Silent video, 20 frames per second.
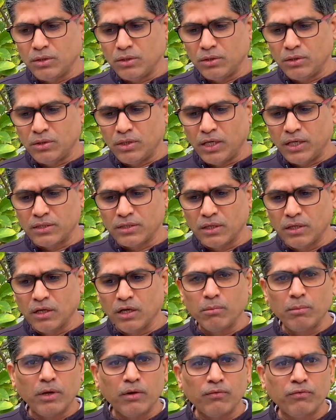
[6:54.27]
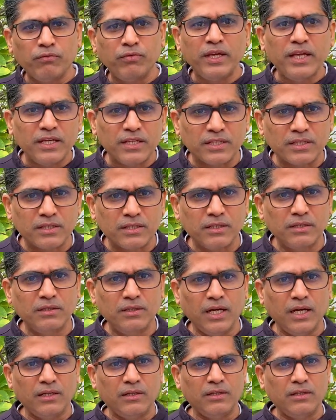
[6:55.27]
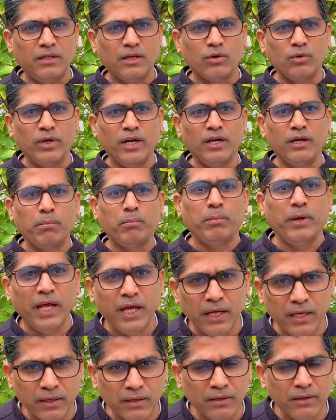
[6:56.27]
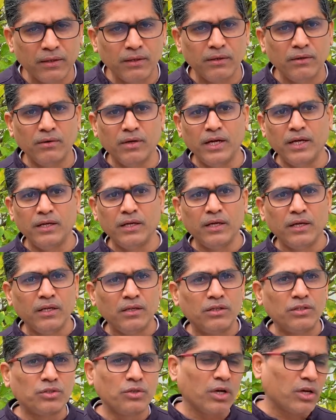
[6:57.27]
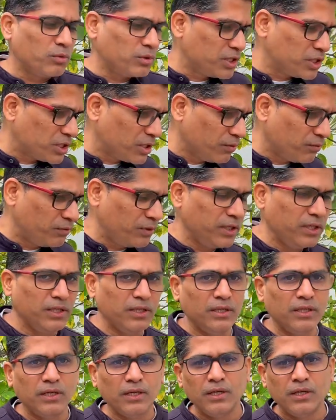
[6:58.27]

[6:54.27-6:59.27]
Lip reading: There is a little bit of fees that they're going to end up paying, right? There's an acquisition fee.